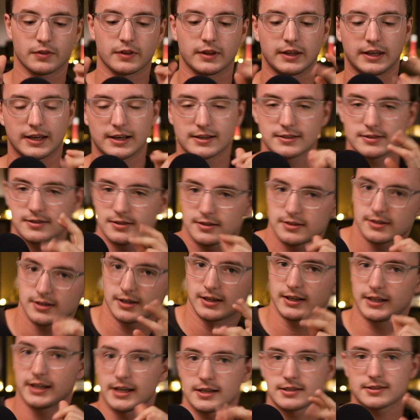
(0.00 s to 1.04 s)
Yes.
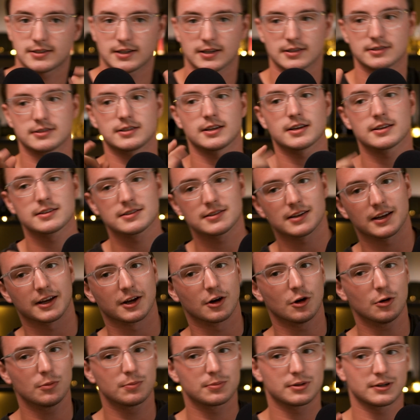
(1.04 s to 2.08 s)
I
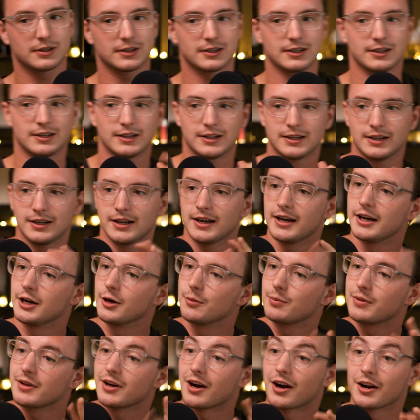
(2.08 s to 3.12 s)
hope
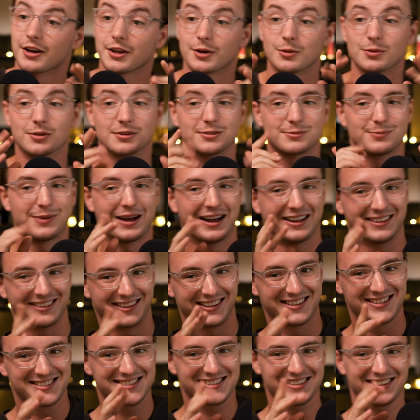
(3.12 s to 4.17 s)
the audio is
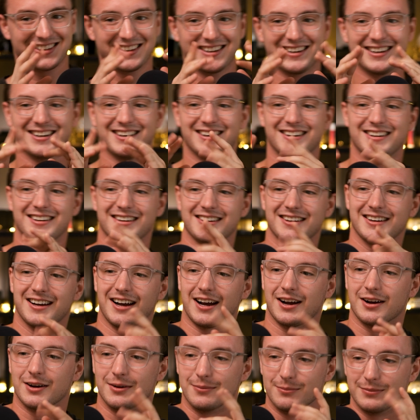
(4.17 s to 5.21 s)
balanced.
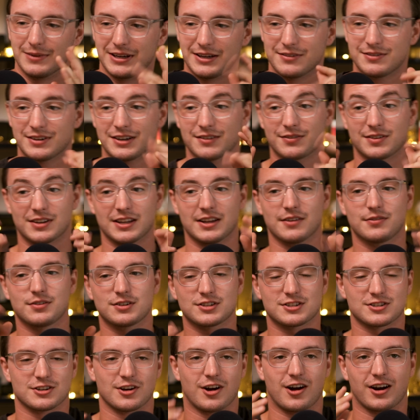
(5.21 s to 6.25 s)
Even if
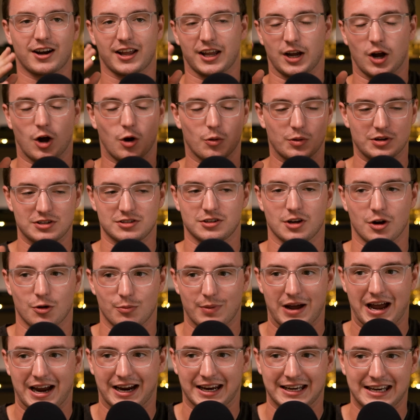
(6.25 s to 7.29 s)
it's not, I always go
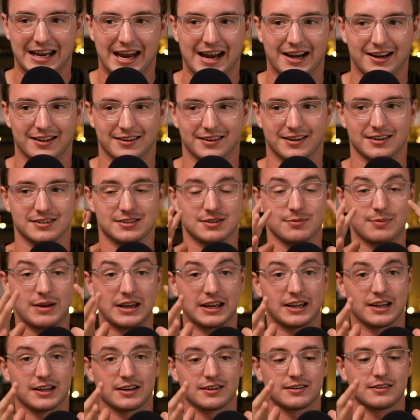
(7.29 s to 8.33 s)
back and edit it to
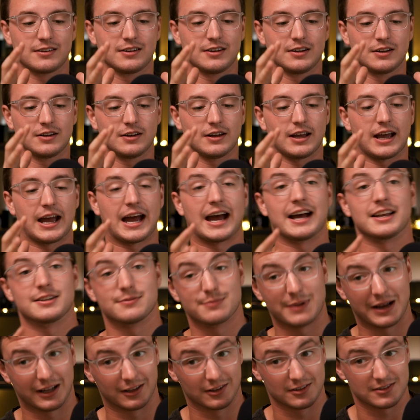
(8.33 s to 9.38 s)
make it as
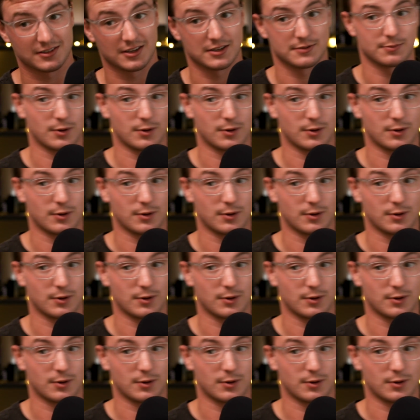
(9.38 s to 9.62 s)
balanced as